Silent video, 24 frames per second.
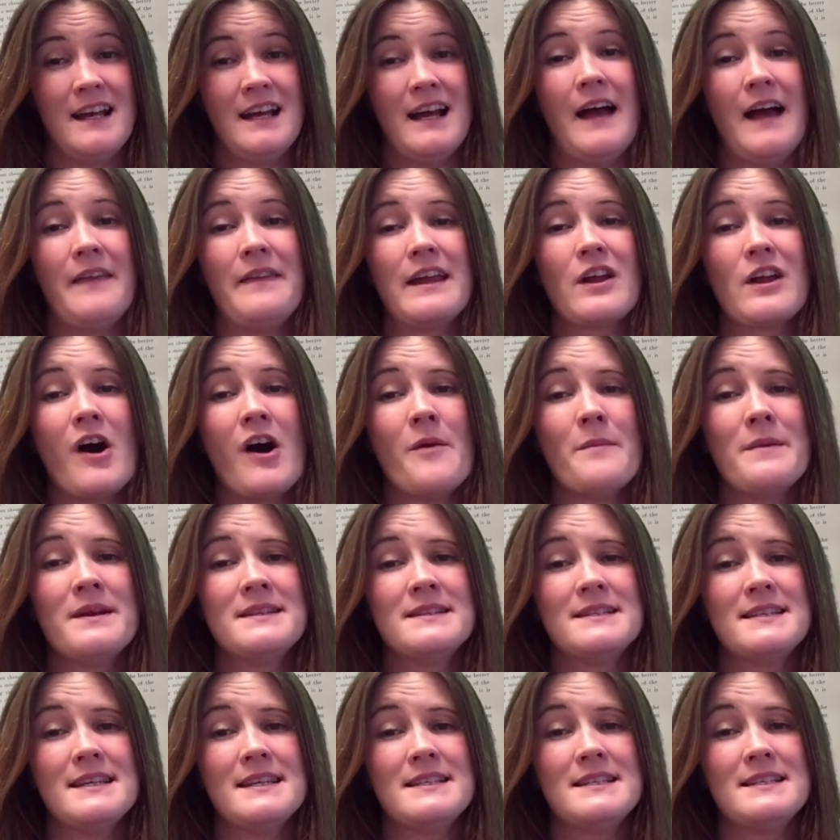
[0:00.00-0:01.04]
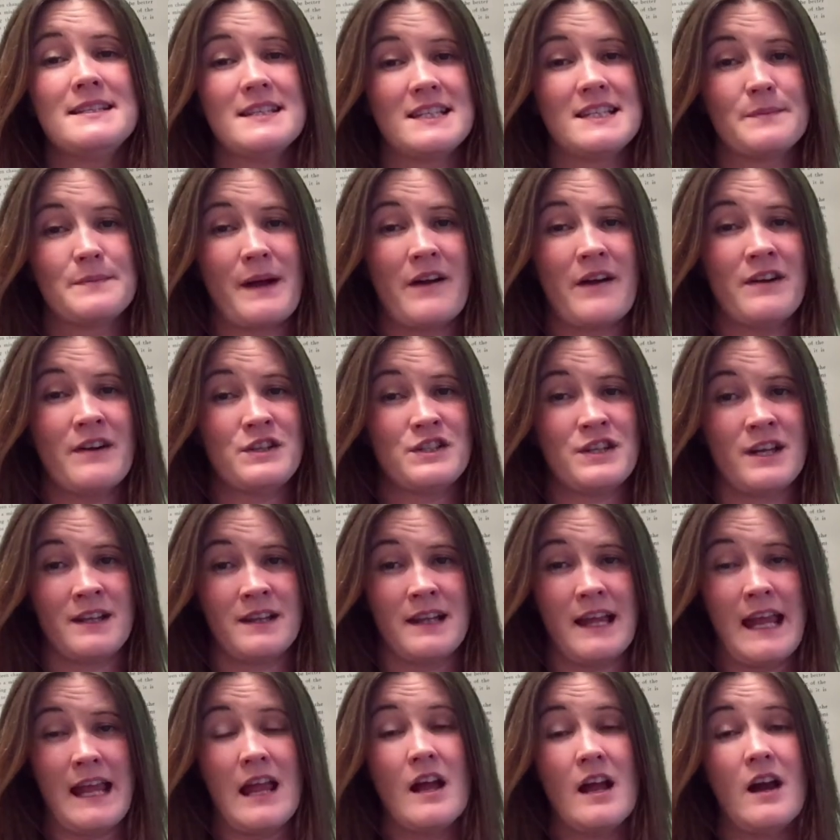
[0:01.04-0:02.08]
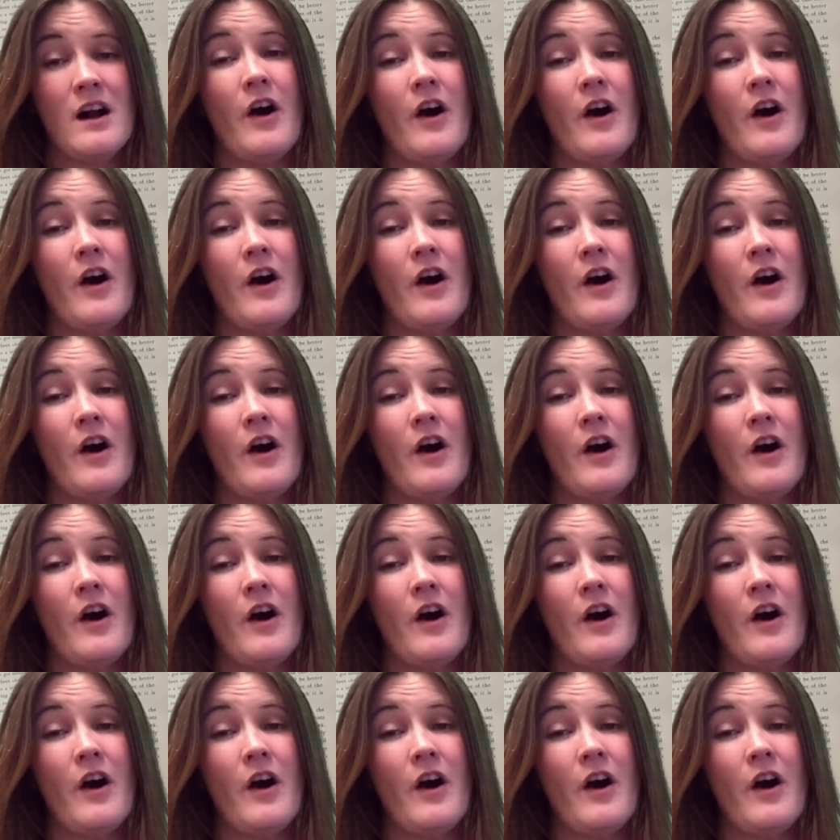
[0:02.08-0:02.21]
and they commented disparagingly